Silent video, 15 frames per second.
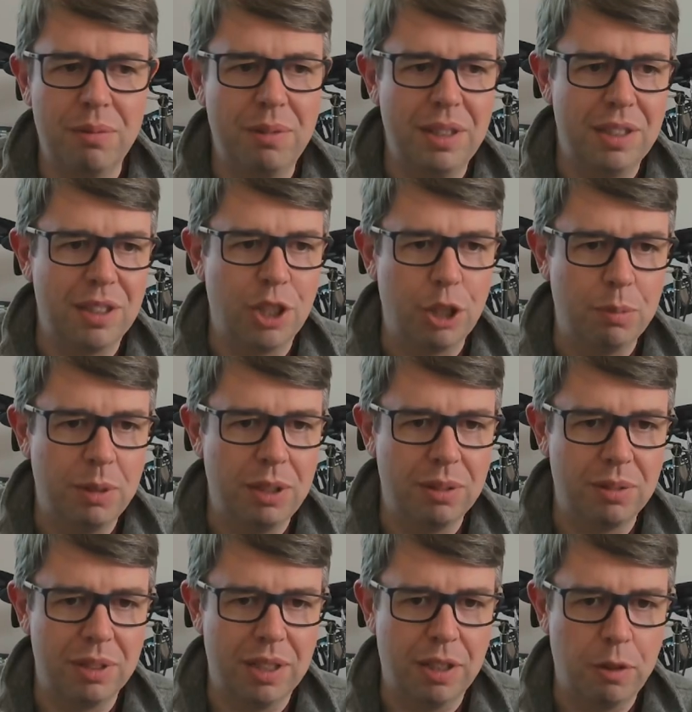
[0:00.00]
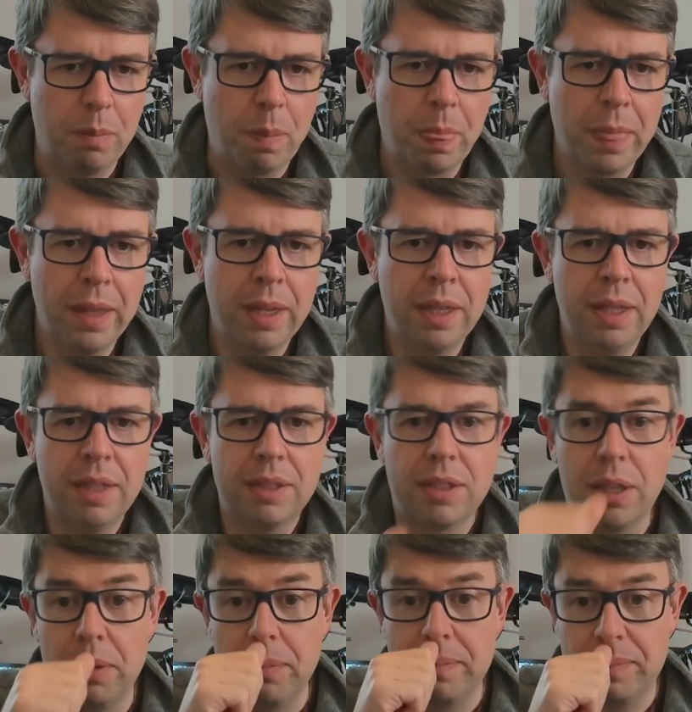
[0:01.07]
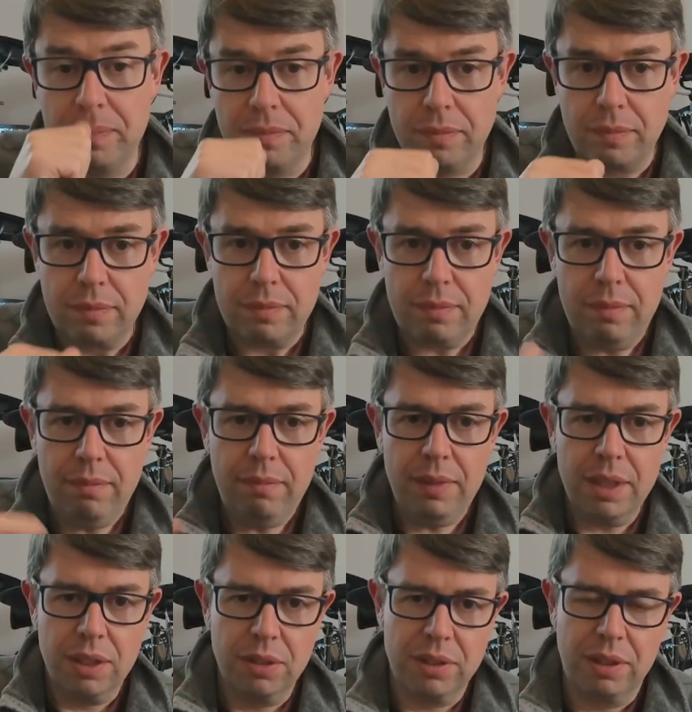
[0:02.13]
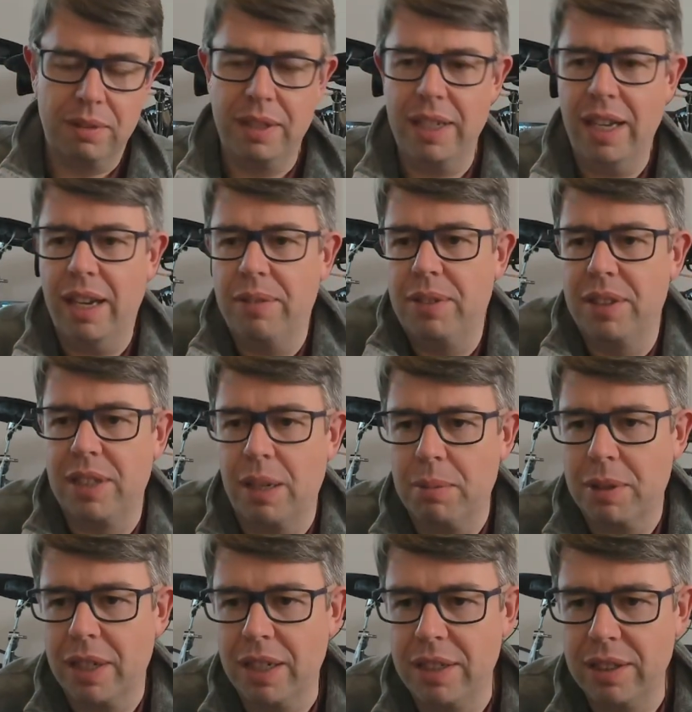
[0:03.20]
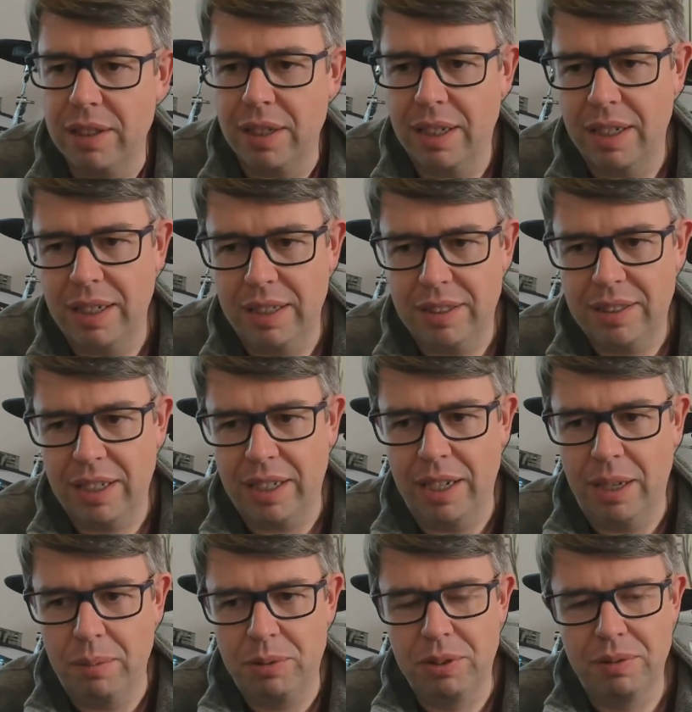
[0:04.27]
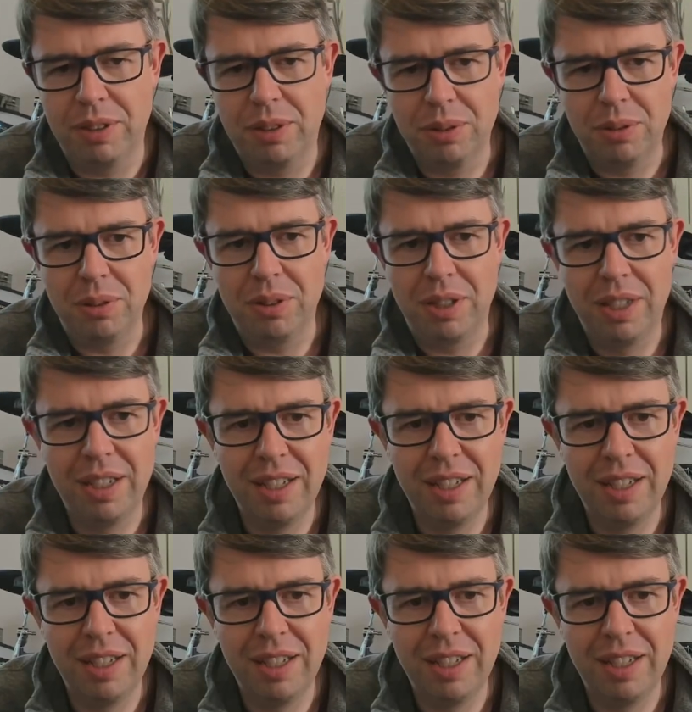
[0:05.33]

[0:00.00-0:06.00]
retime the audio. So because I already have this application, I set it up to record